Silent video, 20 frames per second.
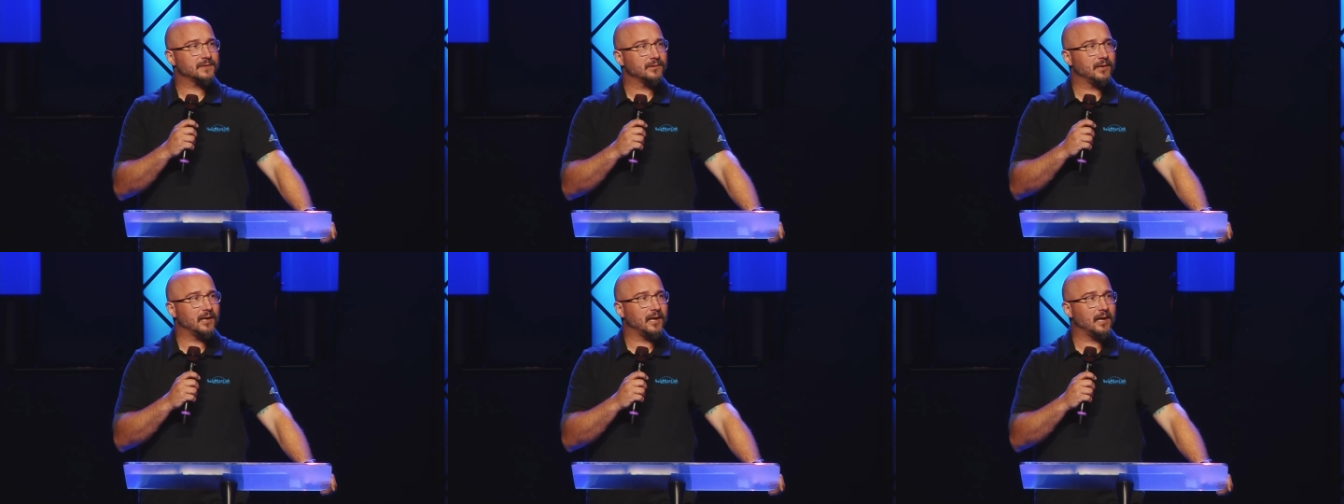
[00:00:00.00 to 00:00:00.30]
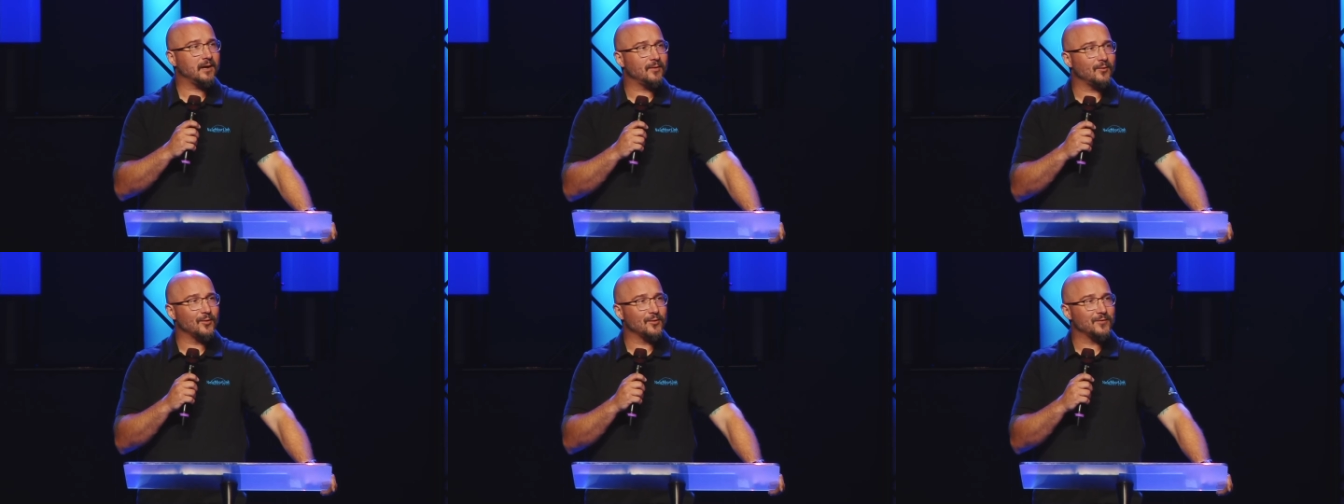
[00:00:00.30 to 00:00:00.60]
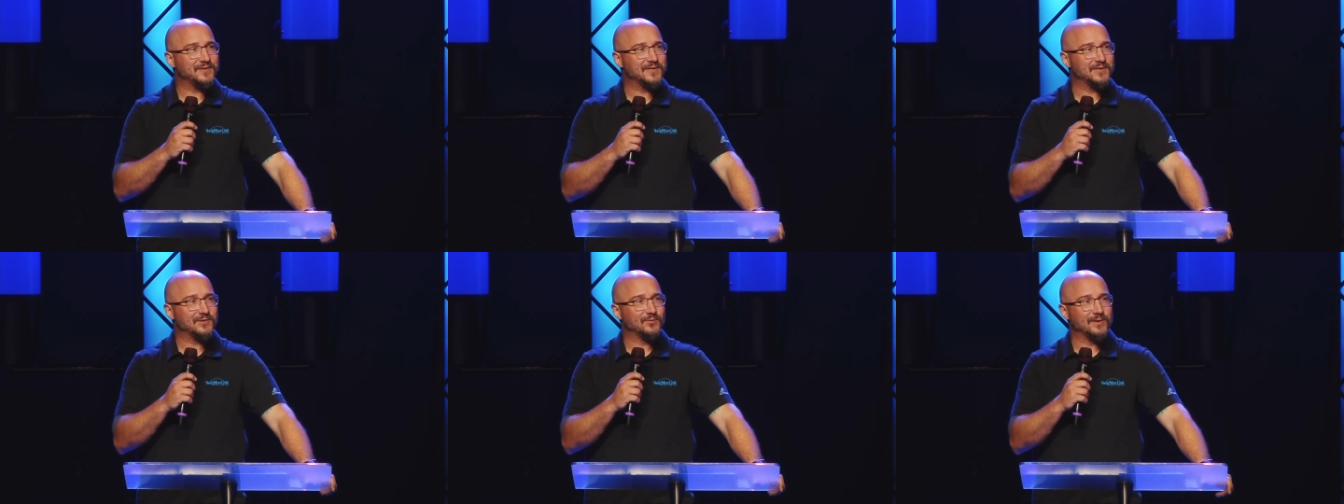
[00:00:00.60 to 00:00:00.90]
or not, or if
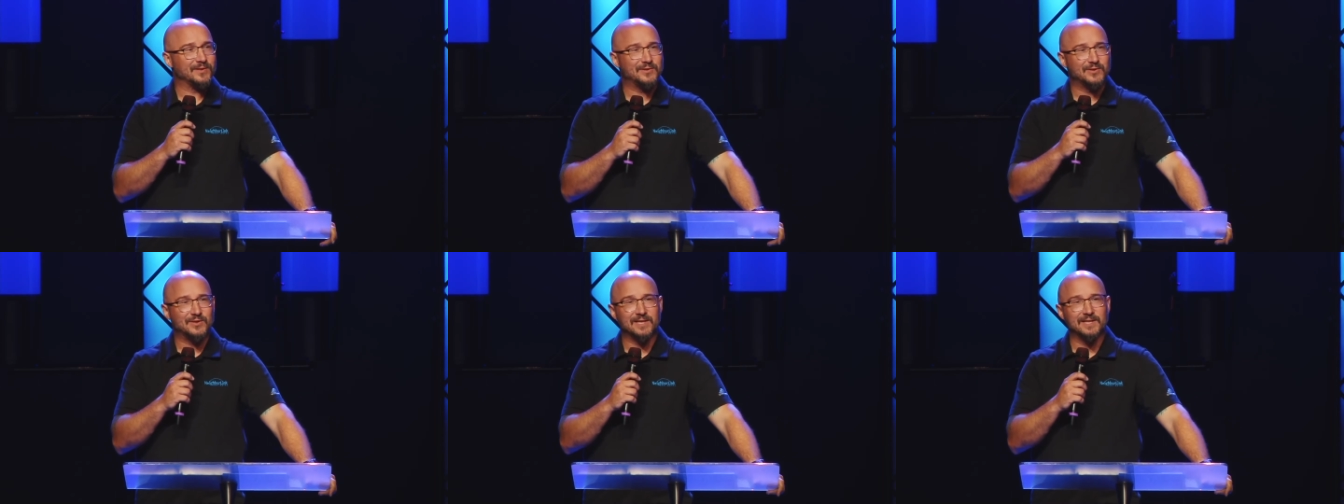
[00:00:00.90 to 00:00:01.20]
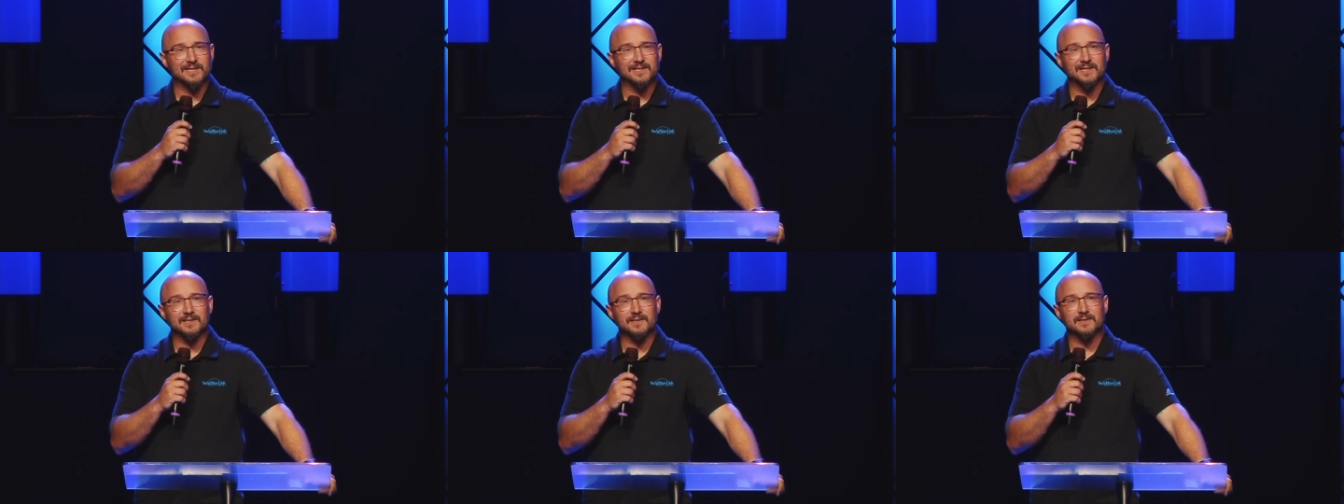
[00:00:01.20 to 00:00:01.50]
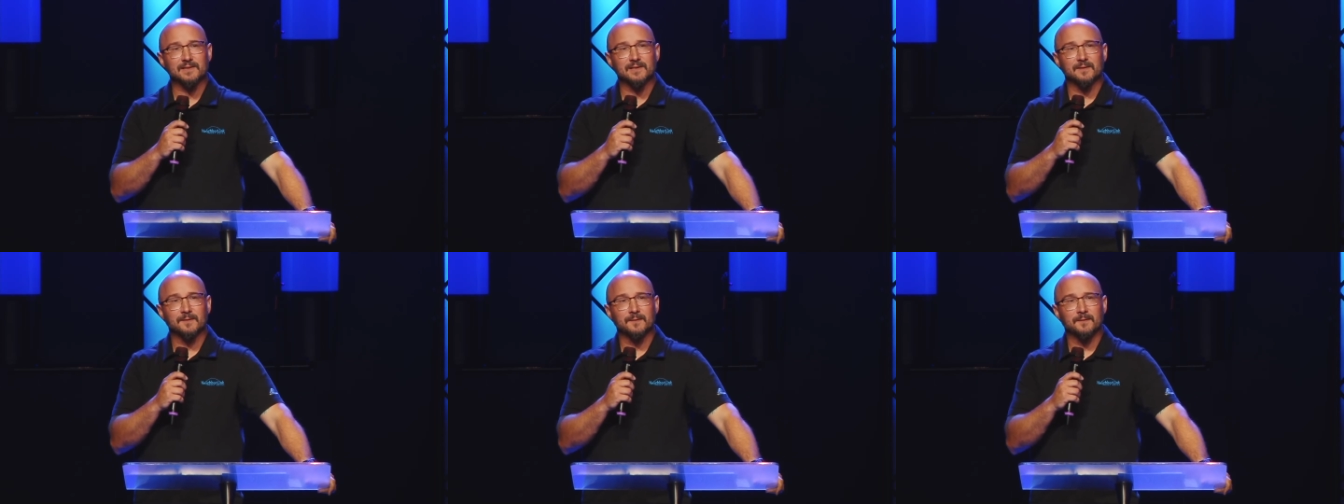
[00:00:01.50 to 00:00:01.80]
she's with
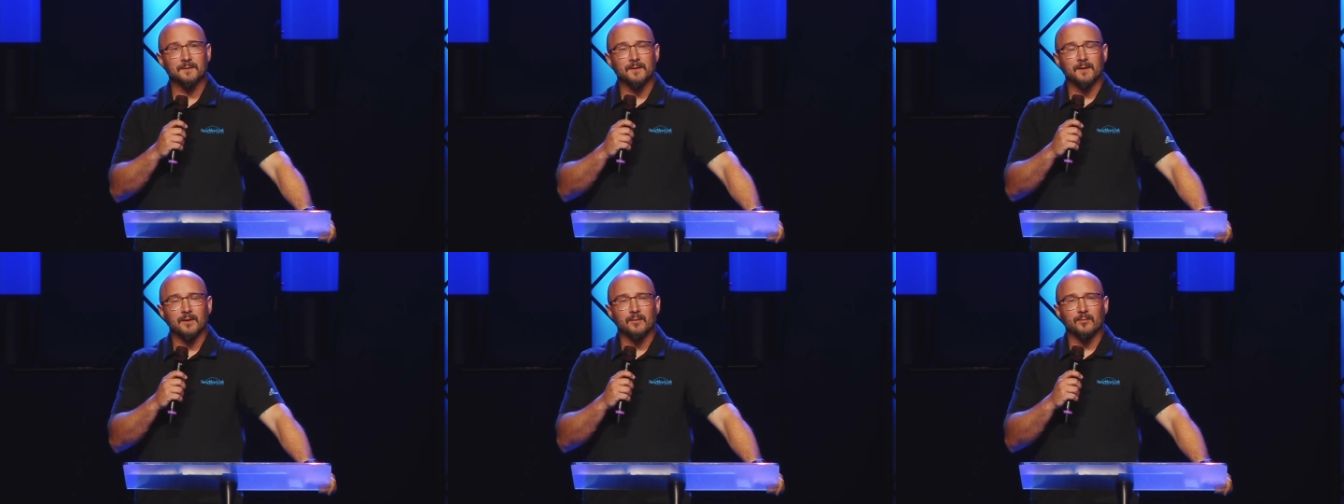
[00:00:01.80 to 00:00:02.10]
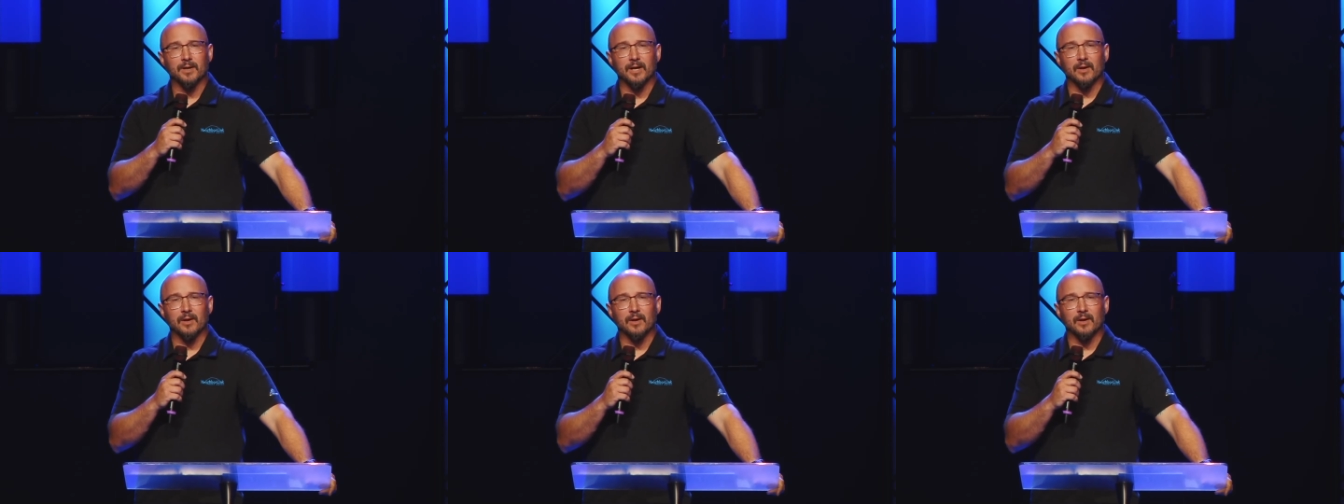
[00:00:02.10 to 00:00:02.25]
Jesus. But